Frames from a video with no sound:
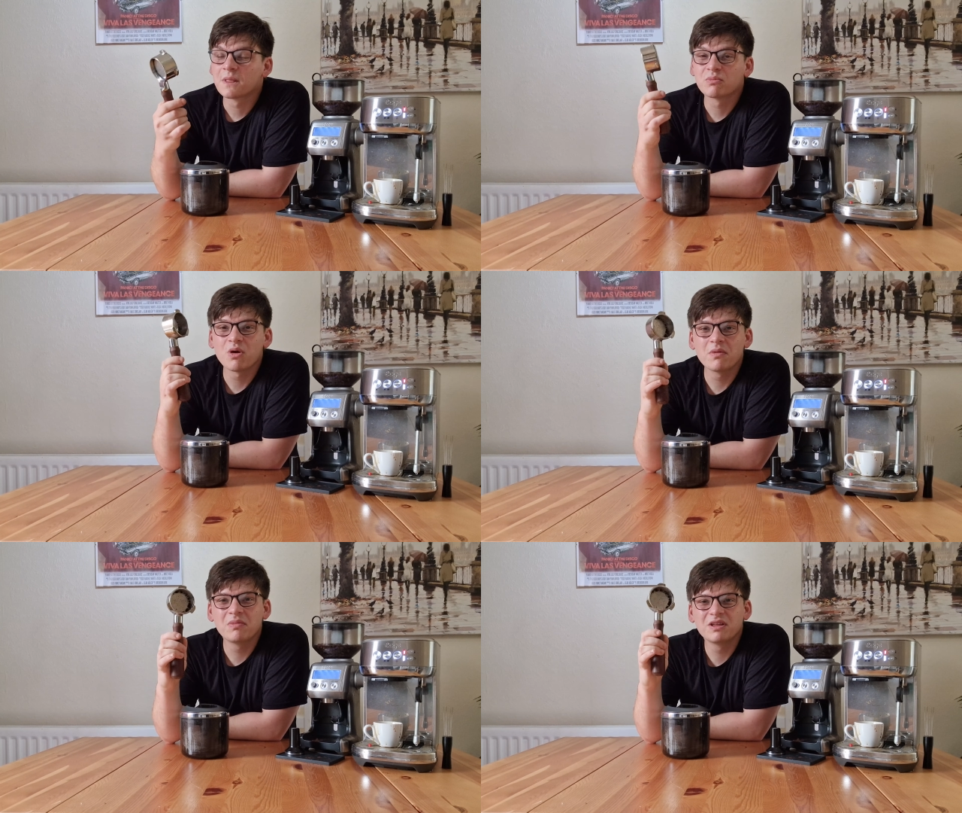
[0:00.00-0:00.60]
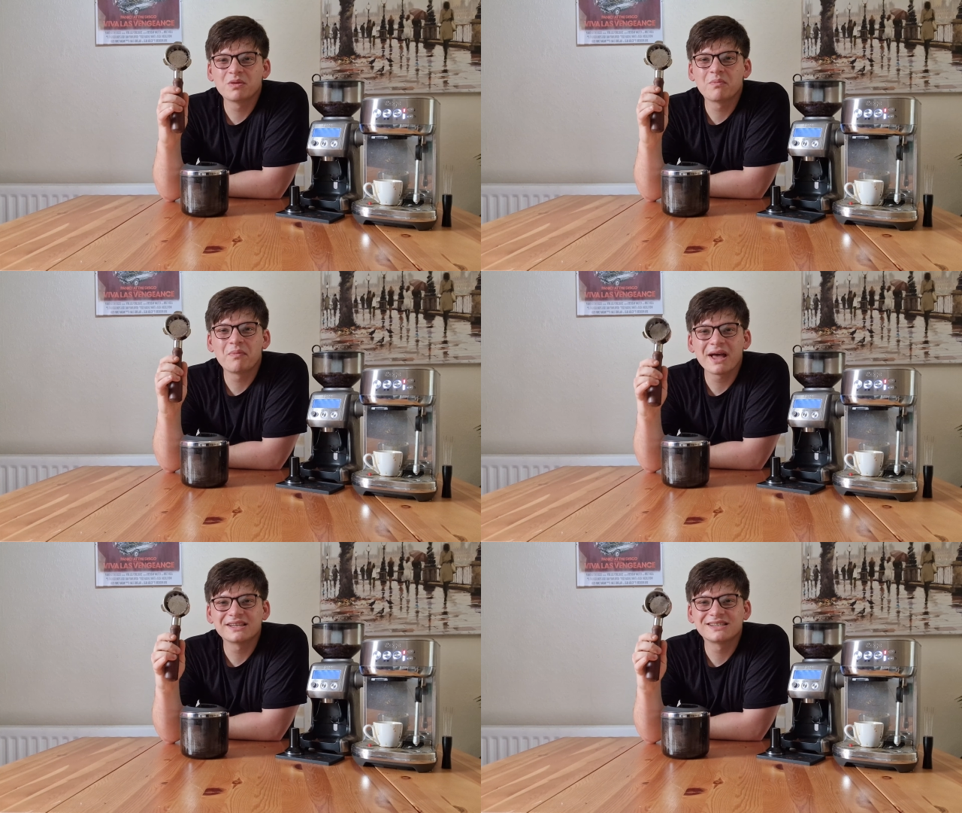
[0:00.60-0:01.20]
Probably the
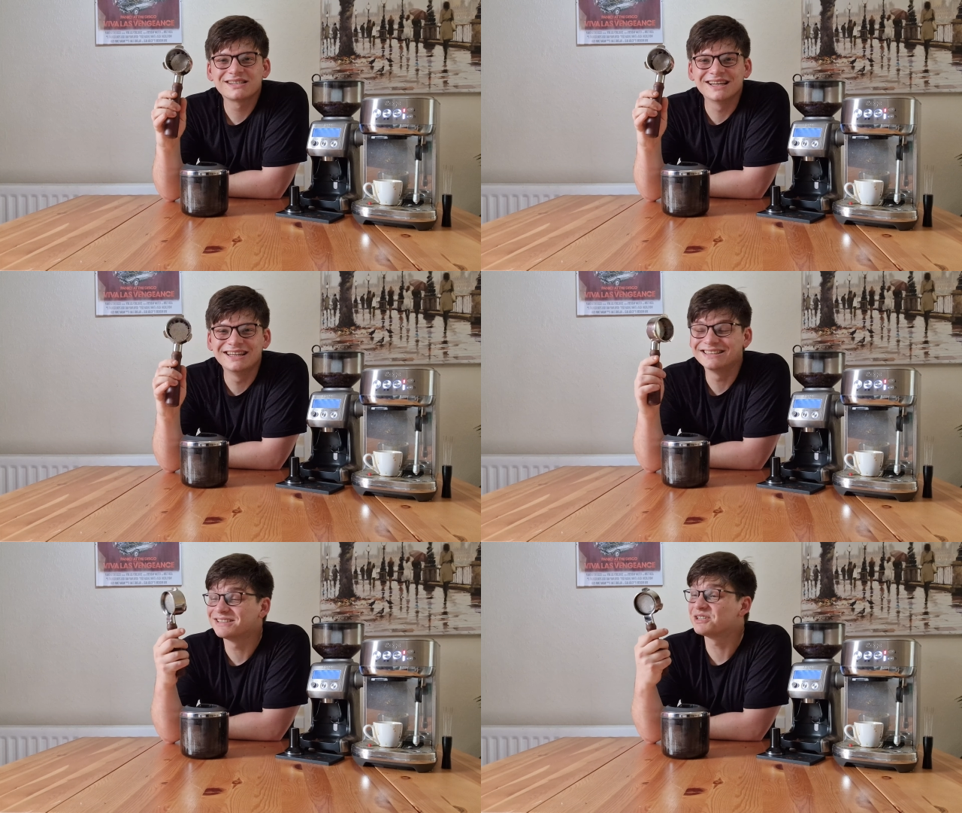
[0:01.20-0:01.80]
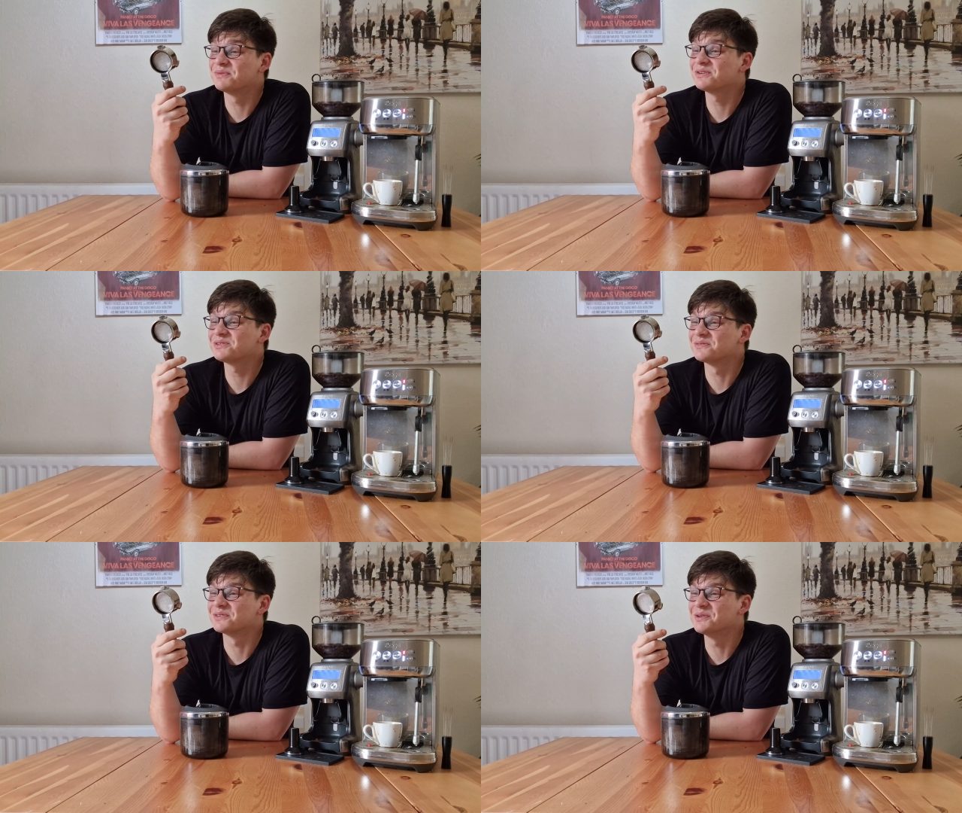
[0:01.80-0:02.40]
best, to be honest
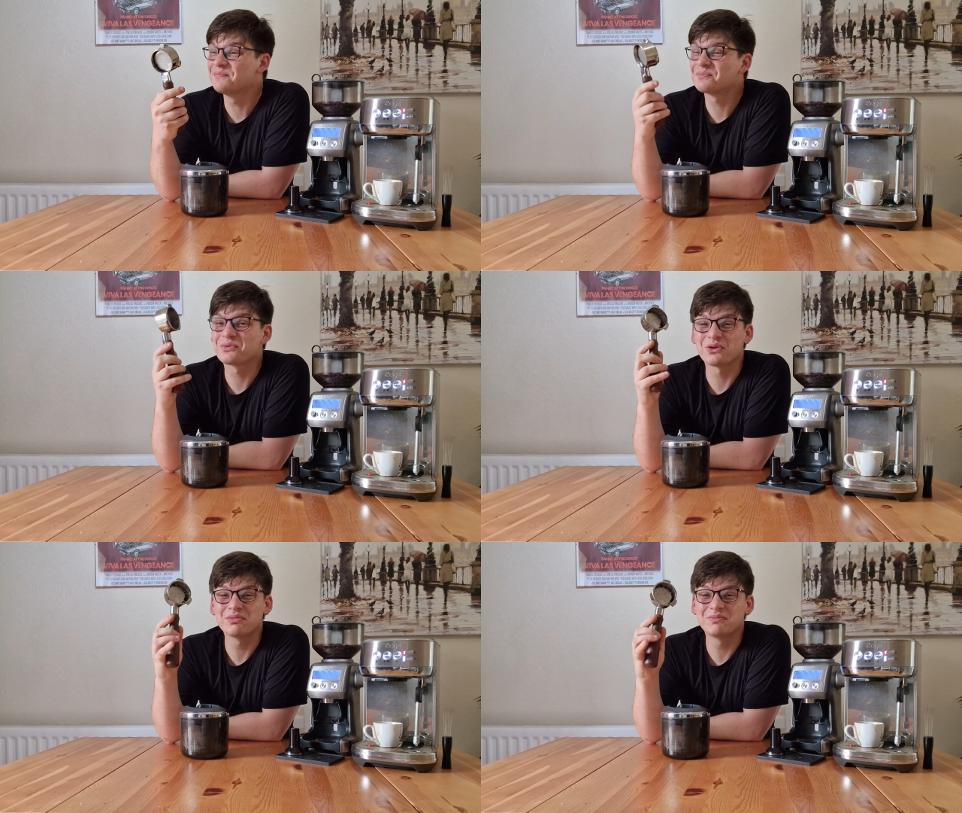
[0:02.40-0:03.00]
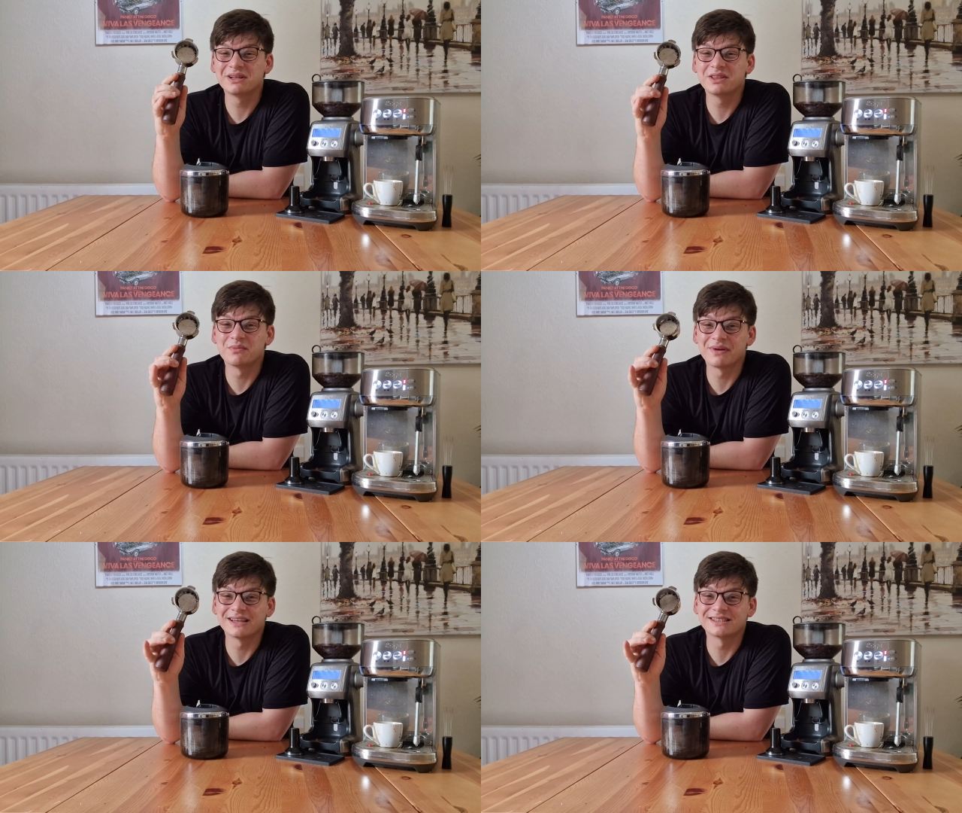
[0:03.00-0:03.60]
with you, probably the
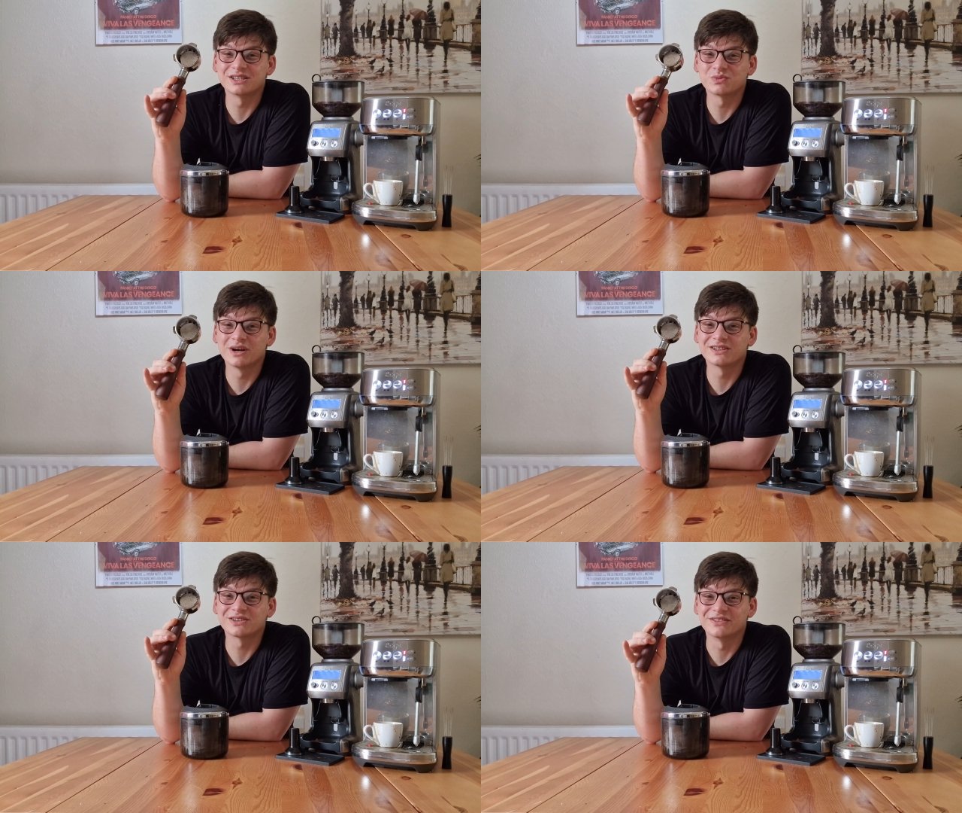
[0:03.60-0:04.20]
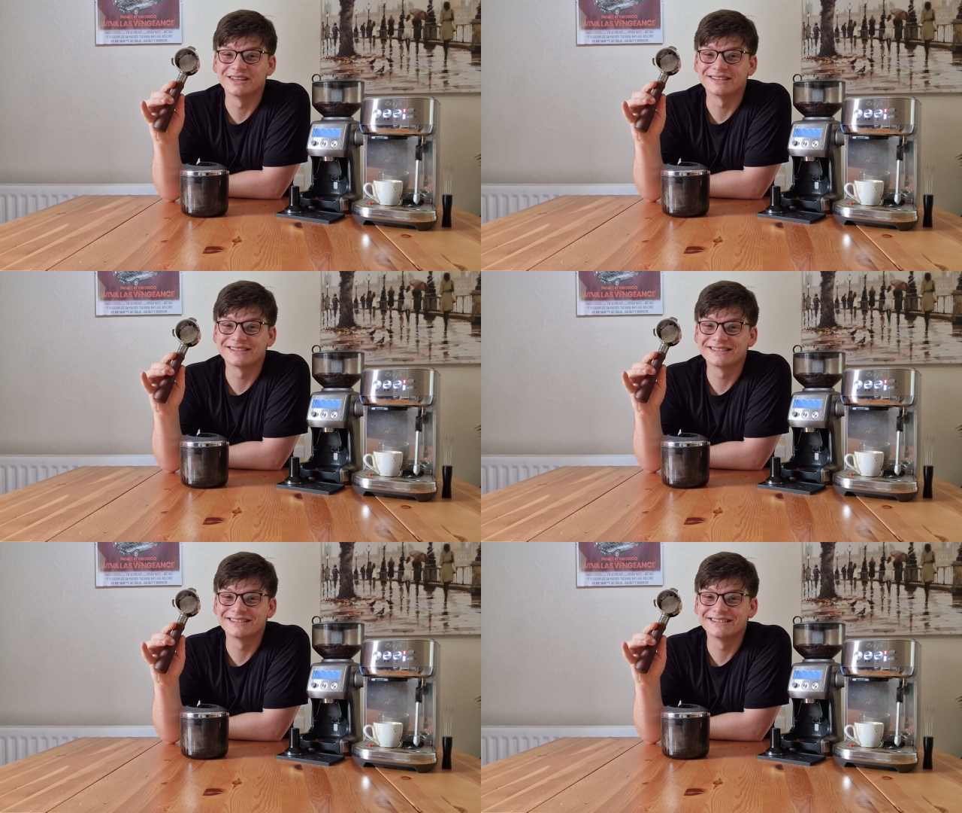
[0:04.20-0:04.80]
best it's worked on this
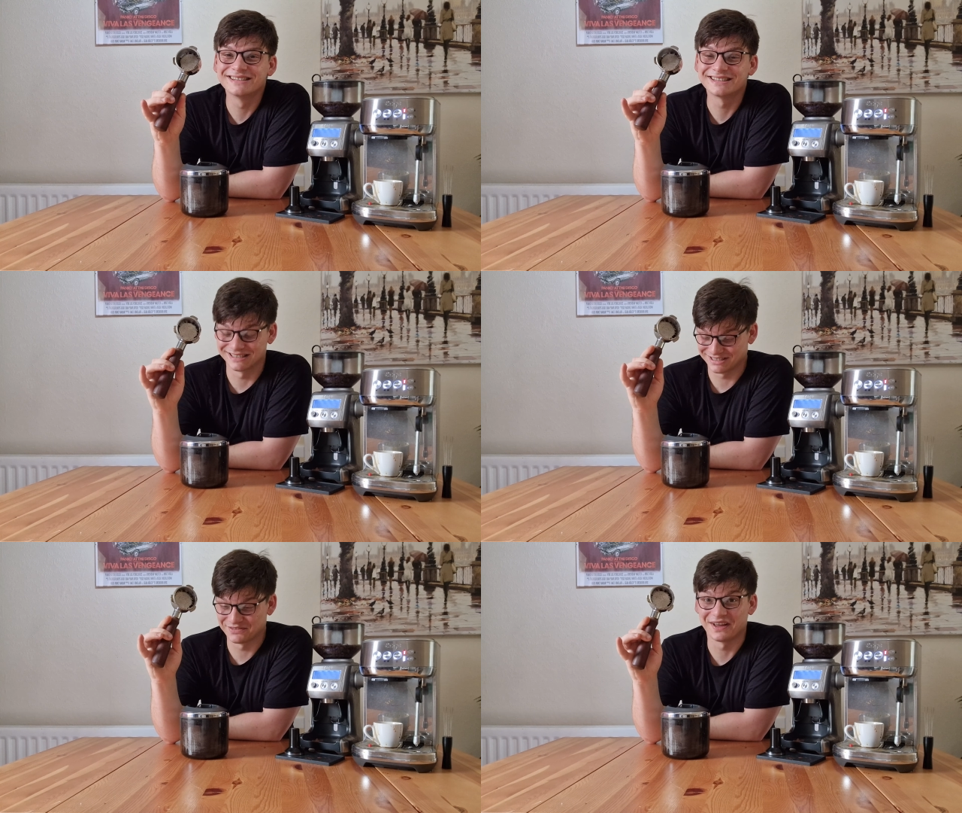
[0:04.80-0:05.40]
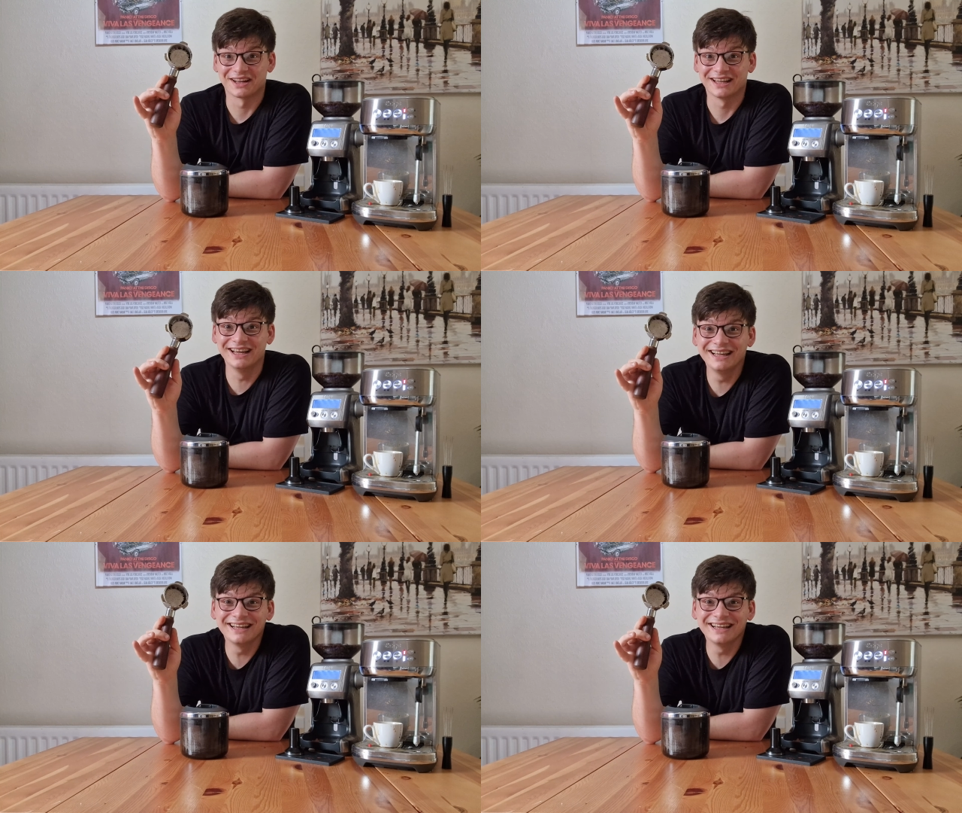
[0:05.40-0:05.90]
since I've had it.